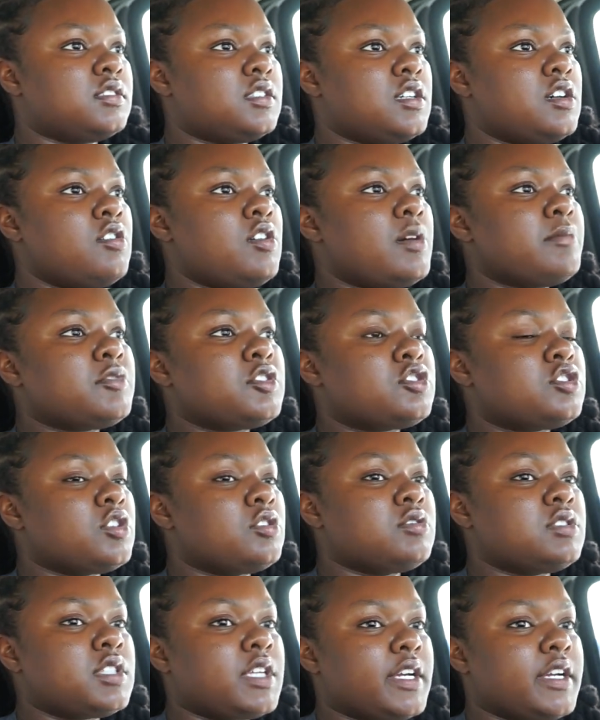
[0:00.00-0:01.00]
Oh, I'm
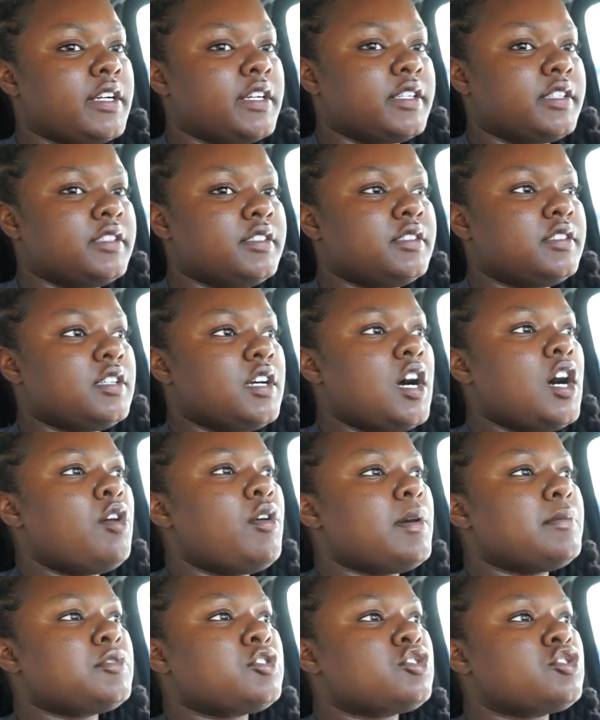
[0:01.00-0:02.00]
so scared. Oh,
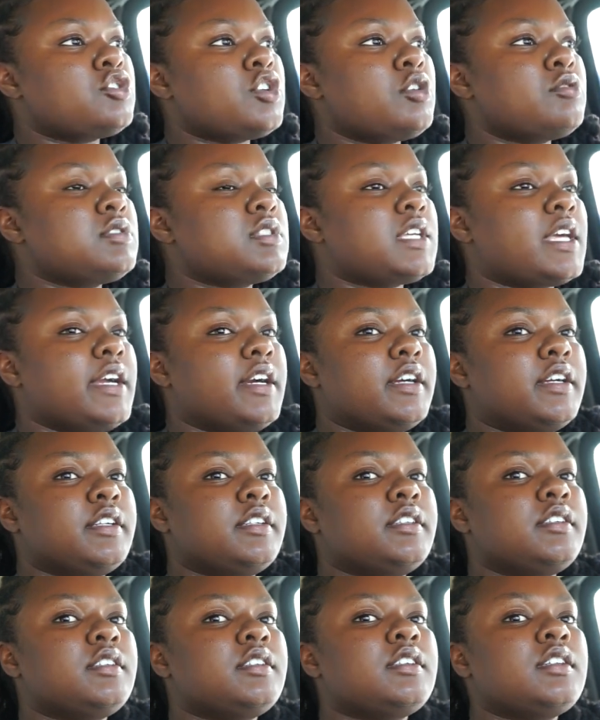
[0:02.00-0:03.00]
I'm so scared.
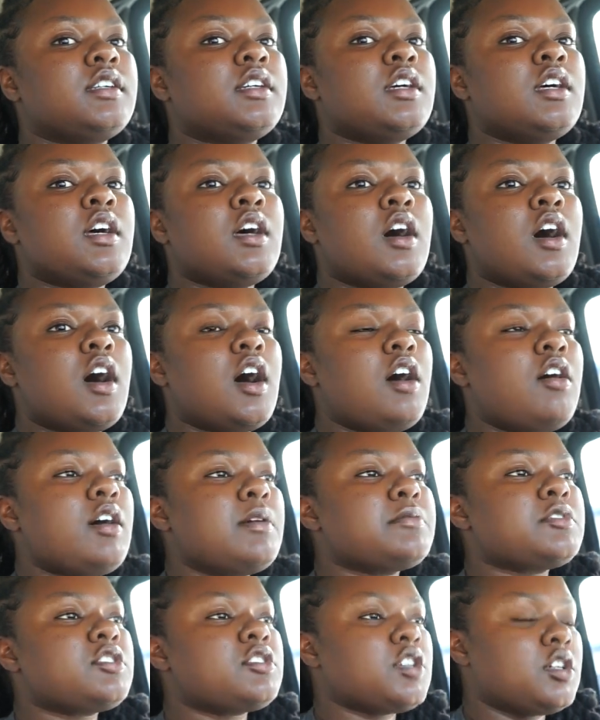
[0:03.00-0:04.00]
Oh,
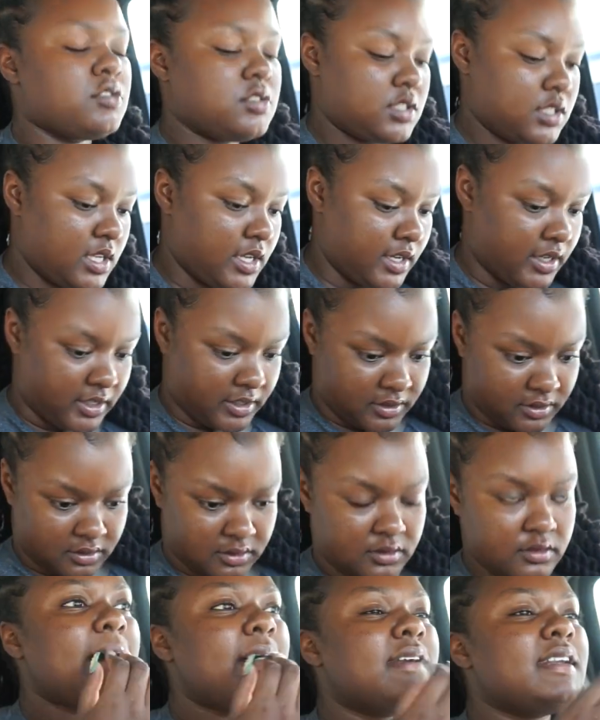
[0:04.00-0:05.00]
I'm so scared.
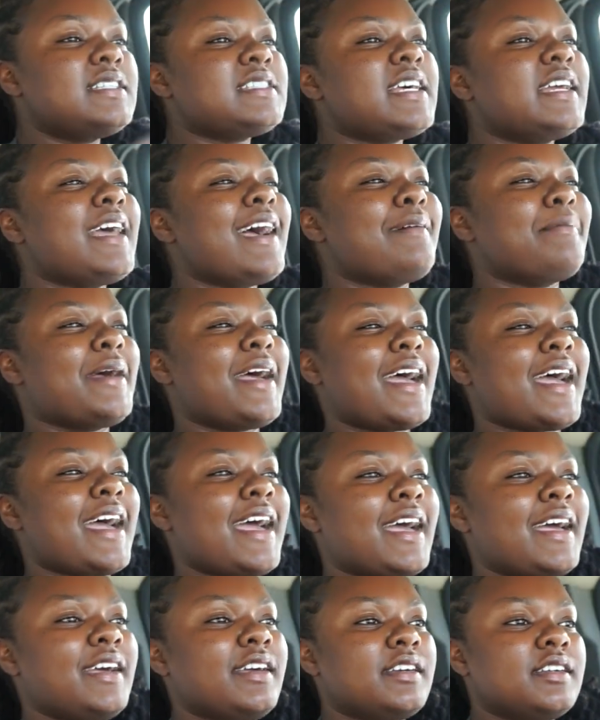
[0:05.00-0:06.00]
Oh, this ain't that
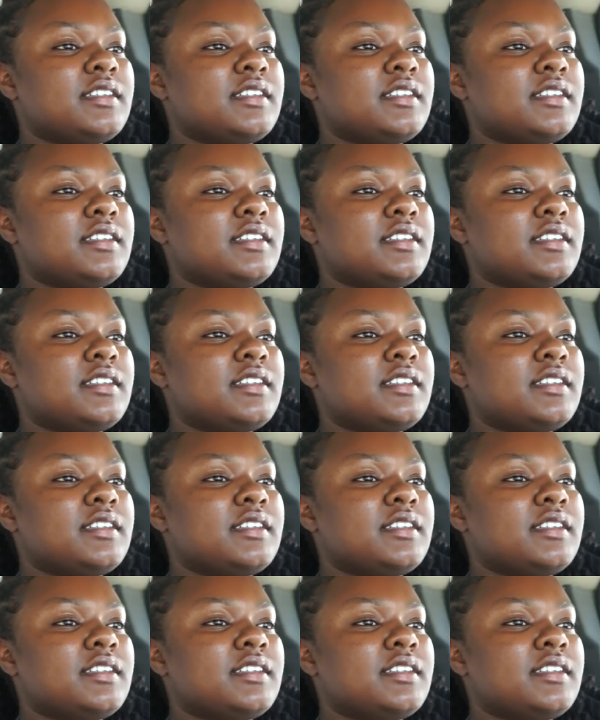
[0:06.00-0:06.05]
bad.